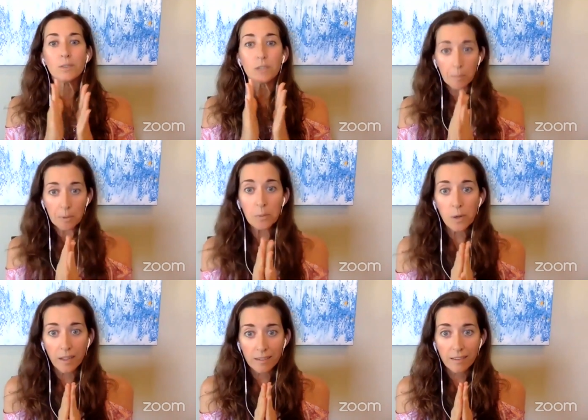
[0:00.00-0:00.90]
number
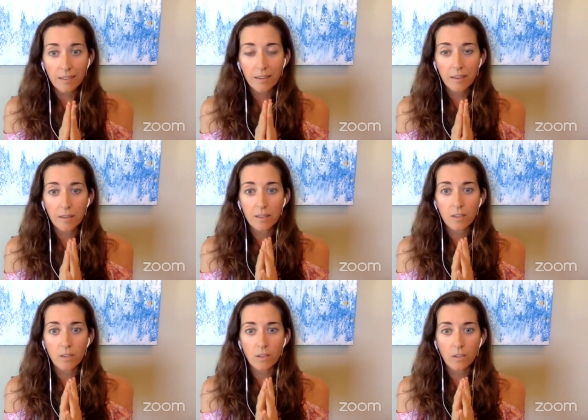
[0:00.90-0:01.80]
one,
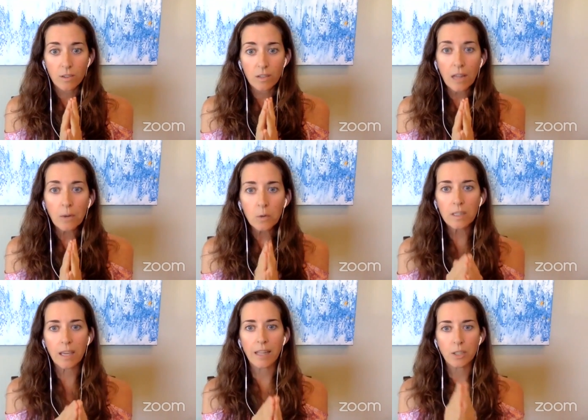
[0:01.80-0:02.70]
not
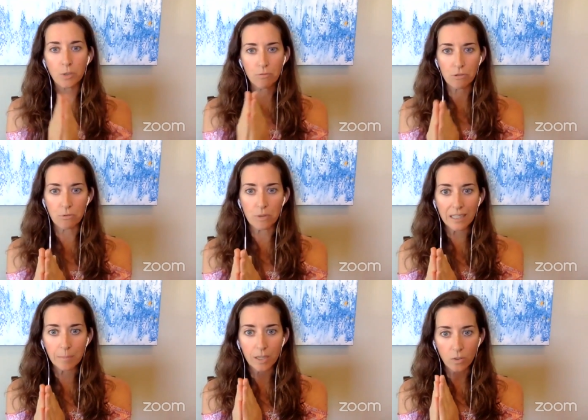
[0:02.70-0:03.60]
only can you do
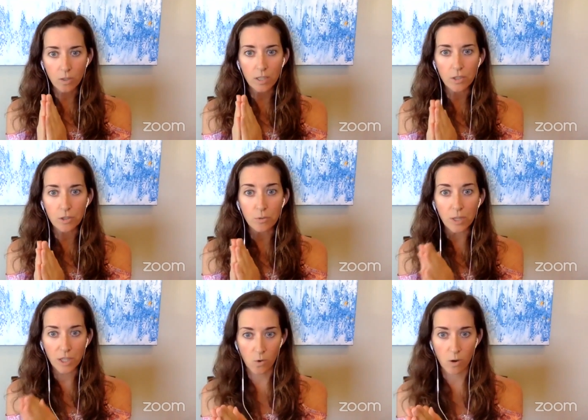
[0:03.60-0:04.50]
it, but you can do
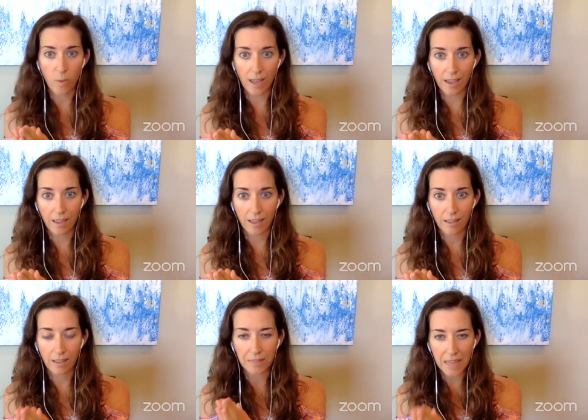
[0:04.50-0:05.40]
it your way.
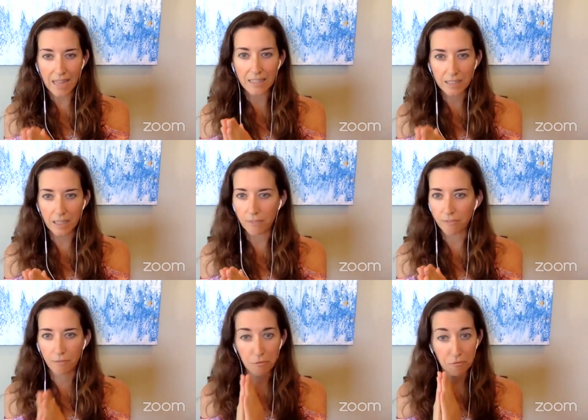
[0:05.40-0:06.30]
And that's if,
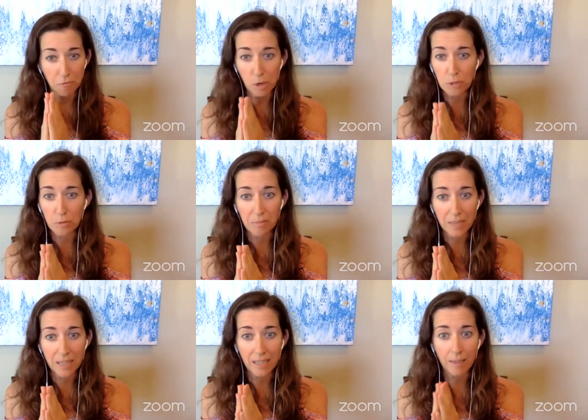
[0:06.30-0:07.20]
if, you've worked with
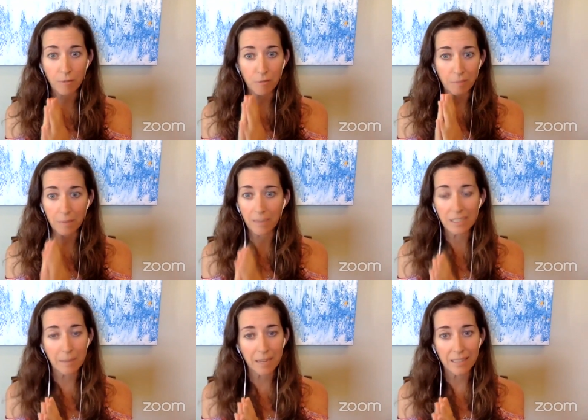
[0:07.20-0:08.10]
me, if you've been in my
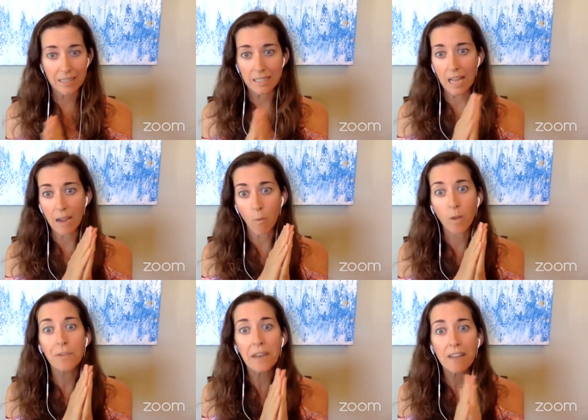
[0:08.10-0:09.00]
space, that I
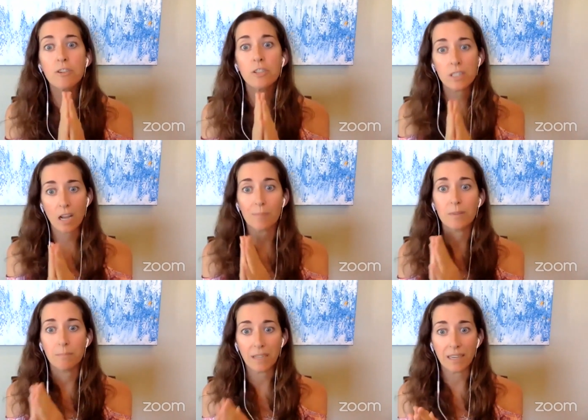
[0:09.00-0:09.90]
will never stop
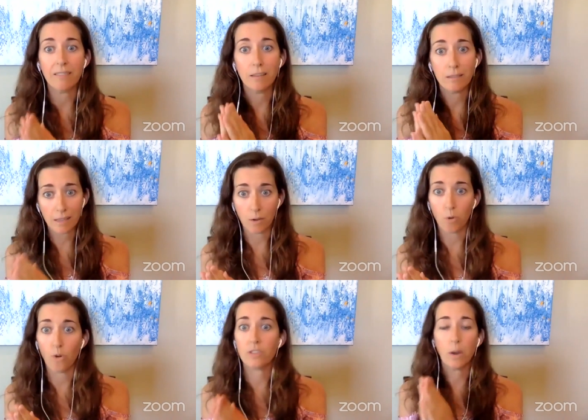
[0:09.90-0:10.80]
beating this dead
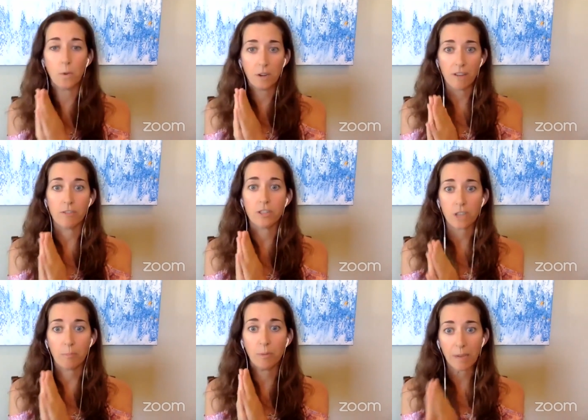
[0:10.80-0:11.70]
horse. I will never
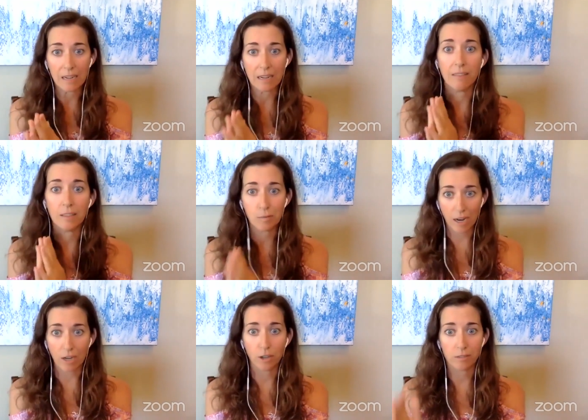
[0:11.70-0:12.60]
stop repeating this
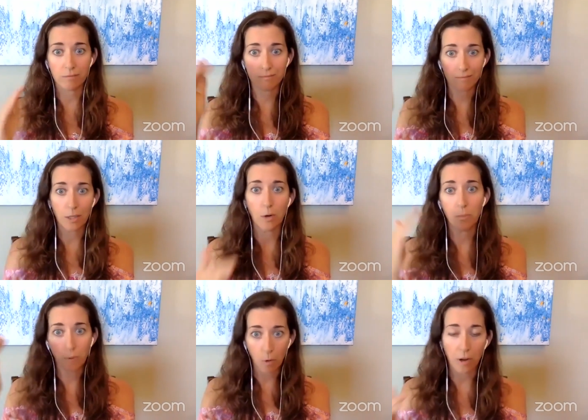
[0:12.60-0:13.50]
record, you know,
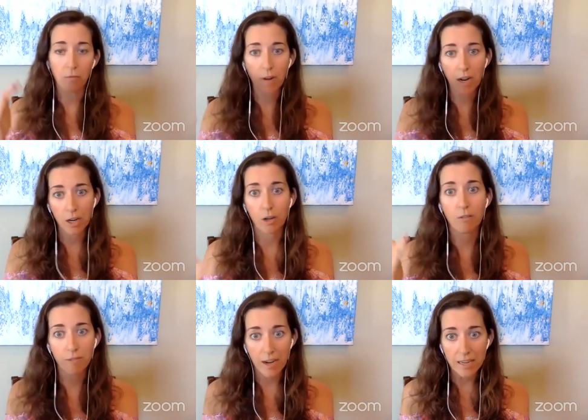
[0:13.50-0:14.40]
broken record
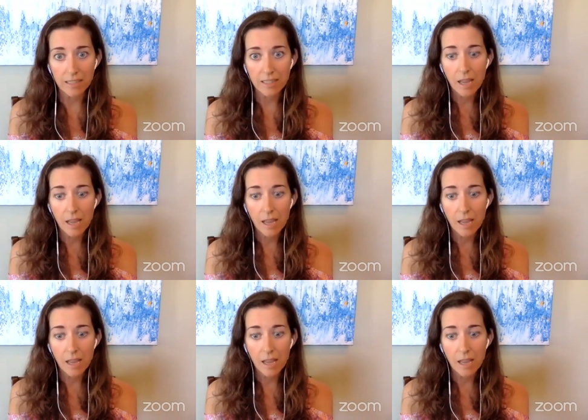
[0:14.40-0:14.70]
phrase